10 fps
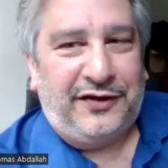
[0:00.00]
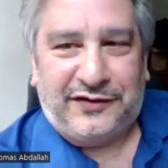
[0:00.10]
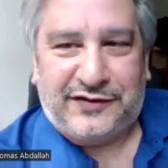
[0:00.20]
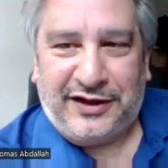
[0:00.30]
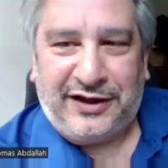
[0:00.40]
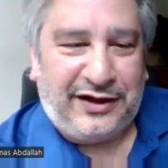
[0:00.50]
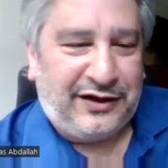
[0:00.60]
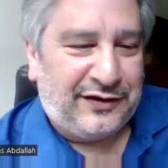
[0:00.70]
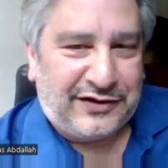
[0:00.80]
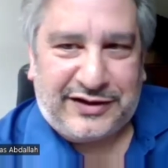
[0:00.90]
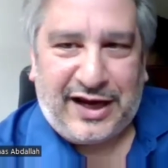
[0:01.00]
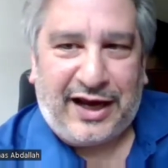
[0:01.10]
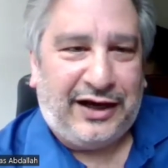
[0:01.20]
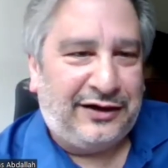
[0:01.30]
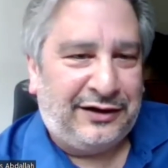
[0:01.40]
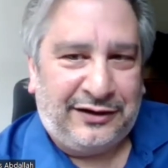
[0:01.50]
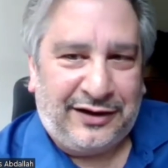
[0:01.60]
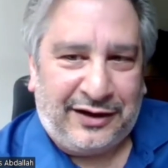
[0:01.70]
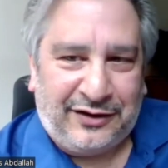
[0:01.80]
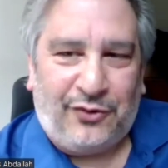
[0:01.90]
the city, the state,
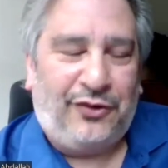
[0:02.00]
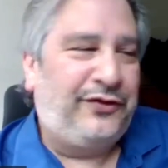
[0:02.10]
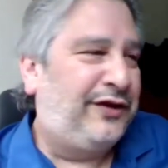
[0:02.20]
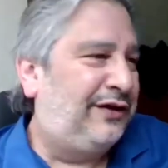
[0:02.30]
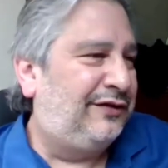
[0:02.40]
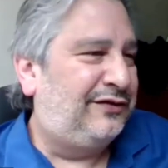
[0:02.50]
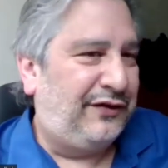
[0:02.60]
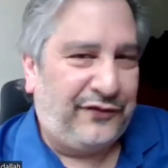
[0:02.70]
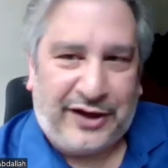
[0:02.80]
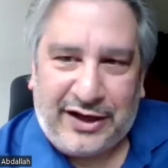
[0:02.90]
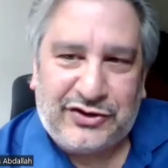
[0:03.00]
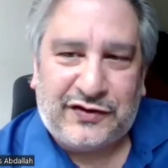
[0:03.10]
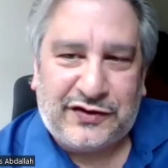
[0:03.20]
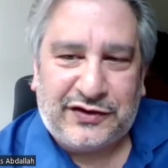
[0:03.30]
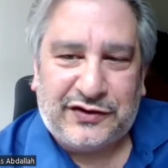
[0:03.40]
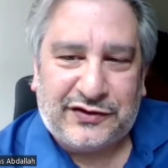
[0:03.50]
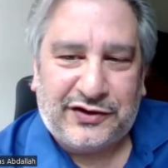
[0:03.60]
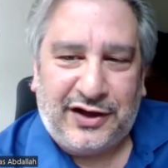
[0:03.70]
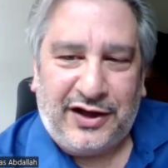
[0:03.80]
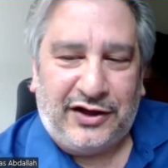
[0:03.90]
and all the different agencies.
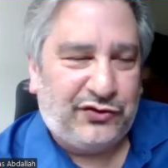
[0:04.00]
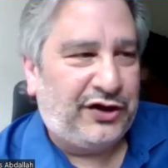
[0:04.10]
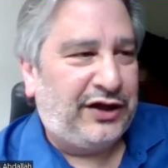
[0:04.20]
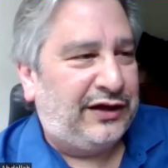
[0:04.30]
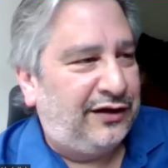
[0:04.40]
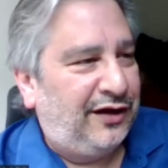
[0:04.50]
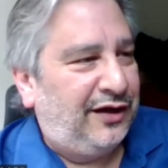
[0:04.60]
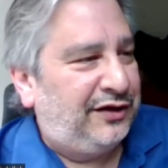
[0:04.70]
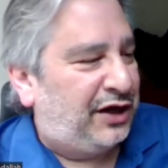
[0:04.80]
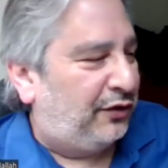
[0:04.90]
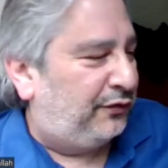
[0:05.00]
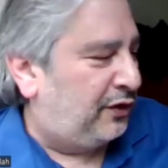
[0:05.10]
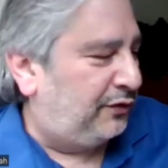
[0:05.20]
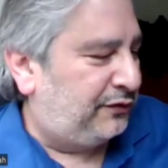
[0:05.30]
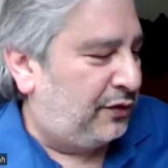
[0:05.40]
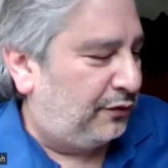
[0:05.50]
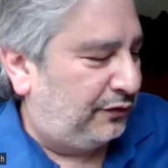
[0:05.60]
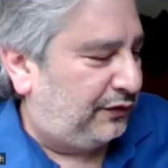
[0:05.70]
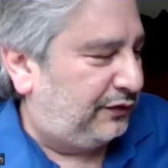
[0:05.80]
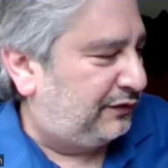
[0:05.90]
It's really, no,
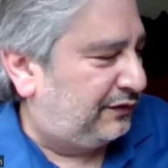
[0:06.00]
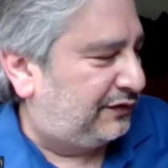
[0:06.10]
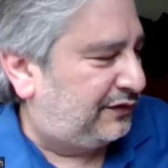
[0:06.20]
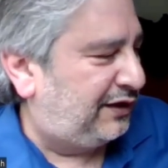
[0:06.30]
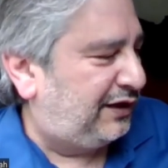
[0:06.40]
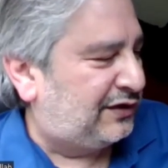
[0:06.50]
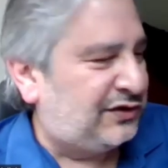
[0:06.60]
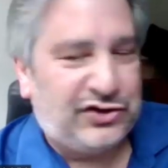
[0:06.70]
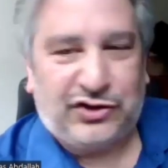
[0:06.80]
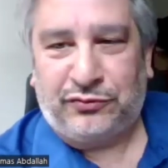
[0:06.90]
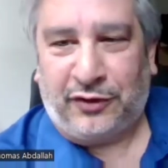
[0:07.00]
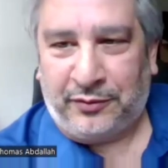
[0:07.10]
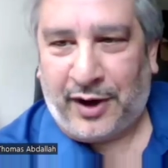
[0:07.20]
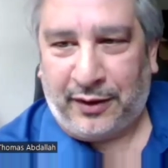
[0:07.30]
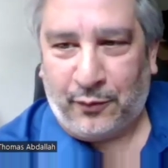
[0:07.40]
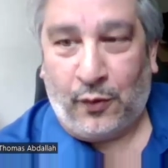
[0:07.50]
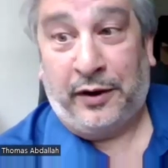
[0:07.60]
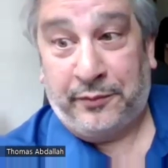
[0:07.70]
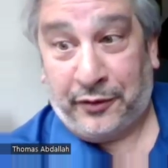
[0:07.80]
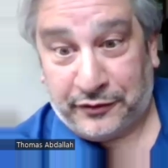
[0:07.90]
the city isn't just run by
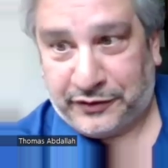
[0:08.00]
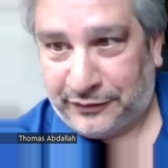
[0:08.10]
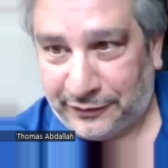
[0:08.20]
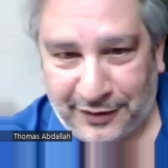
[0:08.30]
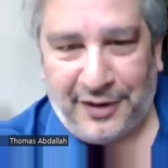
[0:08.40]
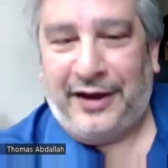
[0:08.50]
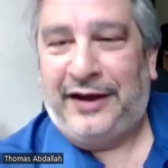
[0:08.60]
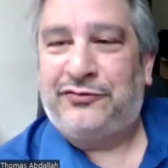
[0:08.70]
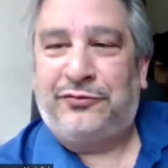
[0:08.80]
one person. It's